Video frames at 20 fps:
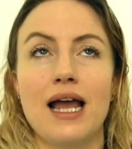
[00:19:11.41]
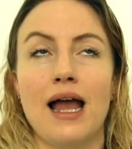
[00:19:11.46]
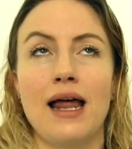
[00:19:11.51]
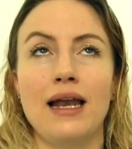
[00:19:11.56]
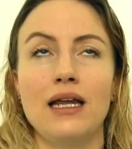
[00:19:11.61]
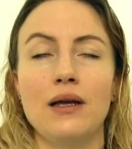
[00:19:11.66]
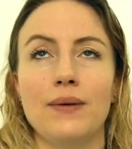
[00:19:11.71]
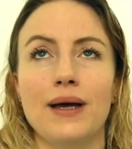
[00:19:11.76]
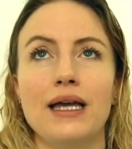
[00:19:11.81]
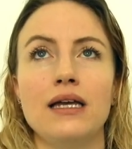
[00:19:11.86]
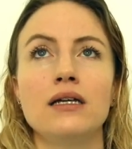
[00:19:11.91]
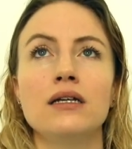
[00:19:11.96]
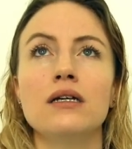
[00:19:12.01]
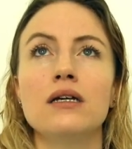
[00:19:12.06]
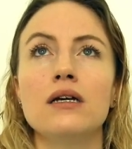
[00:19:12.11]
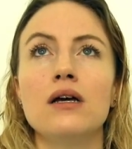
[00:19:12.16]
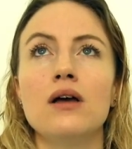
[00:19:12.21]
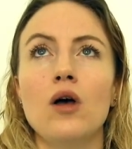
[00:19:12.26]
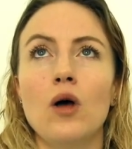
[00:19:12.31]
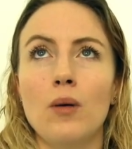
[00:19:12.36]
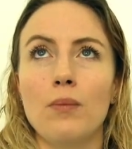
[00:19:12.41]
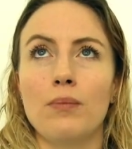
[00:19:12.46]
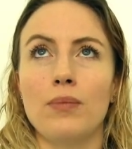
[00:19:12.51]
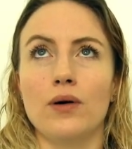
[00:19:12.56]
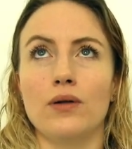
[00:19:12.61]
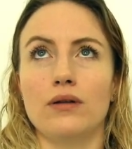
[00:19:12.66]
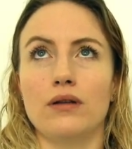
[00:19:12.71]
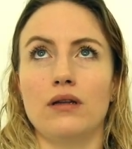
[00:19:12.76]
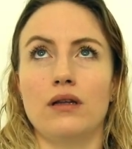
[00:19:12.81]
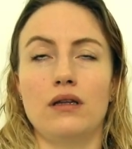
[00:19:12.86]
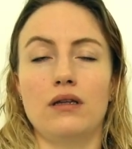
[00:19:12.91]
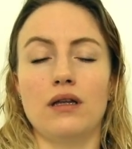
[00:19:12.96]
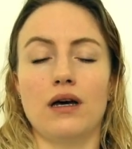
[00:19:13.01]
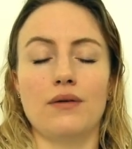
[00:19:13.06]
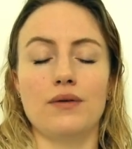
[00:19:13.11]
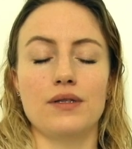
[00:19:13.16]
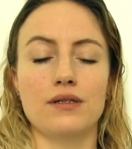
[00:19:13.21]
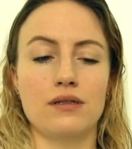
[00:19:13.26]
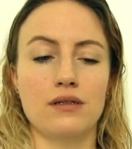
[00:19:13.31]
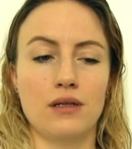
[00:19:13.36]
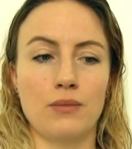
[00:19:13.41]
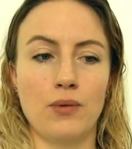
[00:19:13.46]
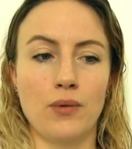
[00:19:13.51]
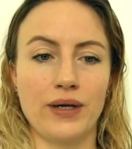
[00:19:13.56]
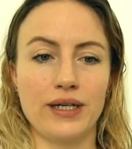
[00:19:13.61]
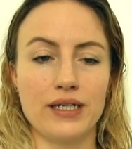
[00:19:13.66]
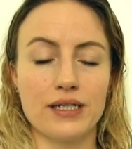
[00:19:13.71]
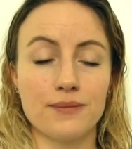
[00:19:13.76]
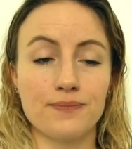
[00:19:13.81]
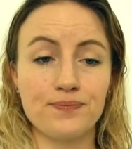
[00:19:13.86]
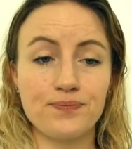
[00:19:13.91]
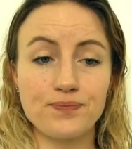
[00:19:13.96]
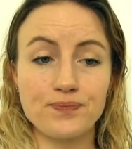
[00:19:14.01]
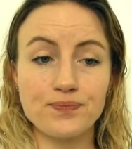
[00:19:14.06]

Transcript: anyway, but that wasn't the point.